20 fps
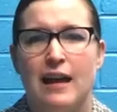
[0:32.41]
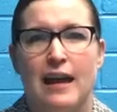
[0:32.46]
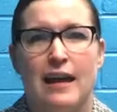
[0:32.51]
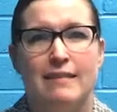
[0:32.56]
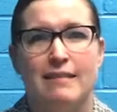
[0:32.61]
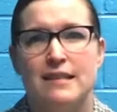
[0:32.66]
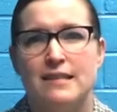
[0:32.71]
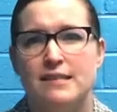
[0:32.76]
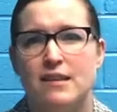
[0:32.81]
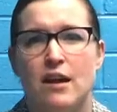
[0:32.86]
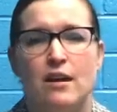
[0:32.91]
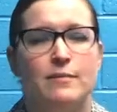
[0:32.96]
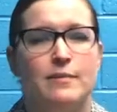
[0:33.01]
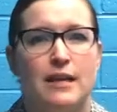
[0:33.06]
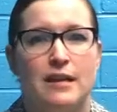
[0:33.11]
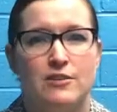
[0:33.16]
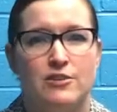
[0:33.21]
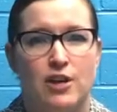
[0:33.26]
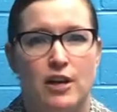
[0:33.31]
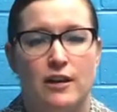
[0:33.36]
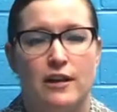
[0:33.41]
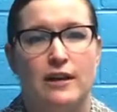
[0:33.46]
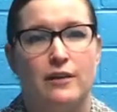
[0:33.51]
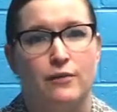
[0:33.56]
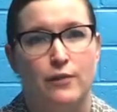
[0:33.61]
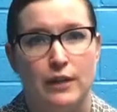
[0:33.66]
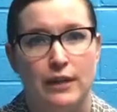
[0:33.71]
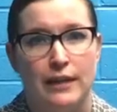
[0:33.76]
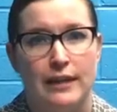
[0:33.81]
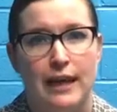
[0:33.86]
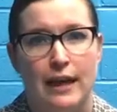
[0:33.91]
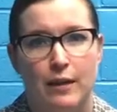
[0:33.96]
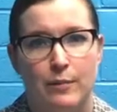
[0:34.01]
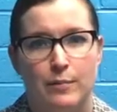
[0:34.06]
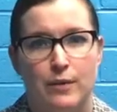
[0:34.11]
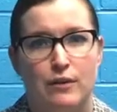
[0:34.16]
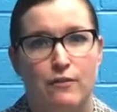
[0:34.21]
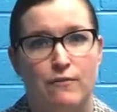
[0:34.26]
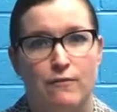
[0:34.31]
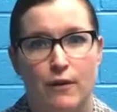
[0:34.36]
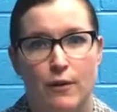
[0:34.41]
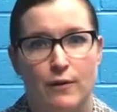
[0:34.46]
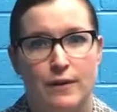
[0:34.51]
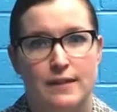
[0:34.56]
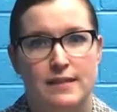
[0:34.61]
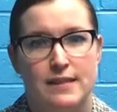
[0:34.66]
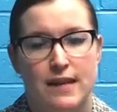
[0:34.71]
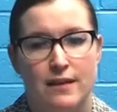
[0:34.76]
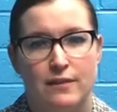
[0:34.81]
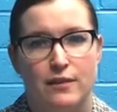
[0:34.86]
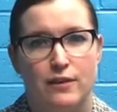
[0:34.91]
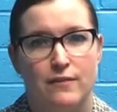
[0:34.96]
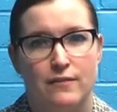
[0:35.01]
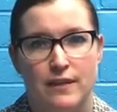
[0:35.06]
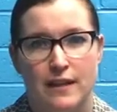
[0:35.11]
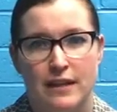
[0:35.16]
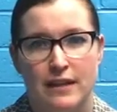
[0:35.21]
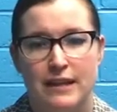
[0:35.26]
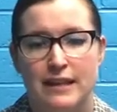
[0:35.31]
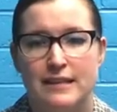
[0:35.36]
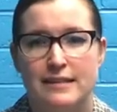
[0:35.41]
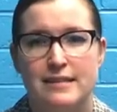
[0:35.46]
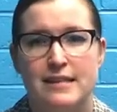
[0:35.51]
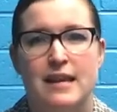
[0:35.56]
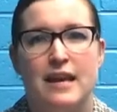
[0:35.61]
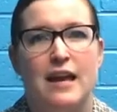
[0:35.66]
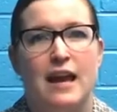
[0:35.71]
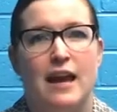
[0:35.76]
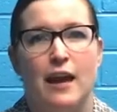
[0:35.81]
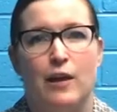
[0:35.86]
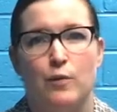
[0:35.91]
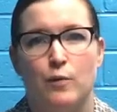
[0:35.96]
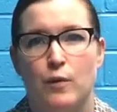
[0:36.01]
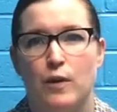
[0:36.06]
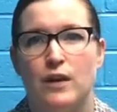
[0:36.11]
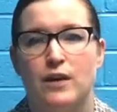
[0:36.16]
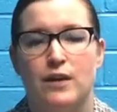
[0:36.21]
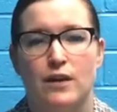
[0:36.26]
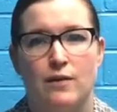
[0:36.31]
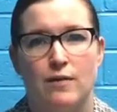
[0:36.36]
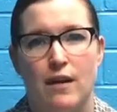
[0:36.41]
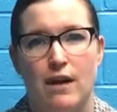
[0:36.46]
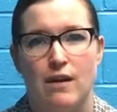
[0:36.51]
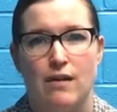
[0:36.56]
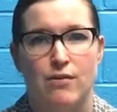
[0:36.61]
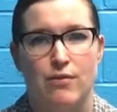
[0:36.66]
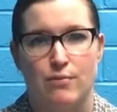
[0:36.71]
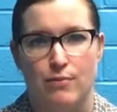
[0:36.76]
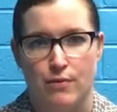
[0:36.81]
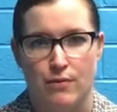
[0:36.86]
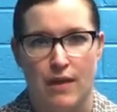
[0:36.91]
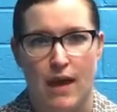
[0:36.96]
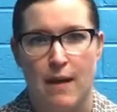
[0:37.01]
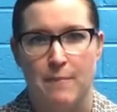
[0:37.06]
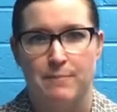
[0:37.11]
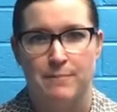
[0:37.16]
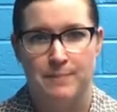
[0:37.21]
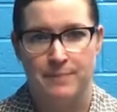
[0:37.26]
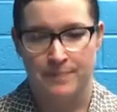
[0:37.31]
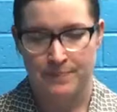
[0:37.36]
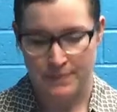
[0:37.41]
And this calm down jar can really help you focus on your feelings and work your way through them.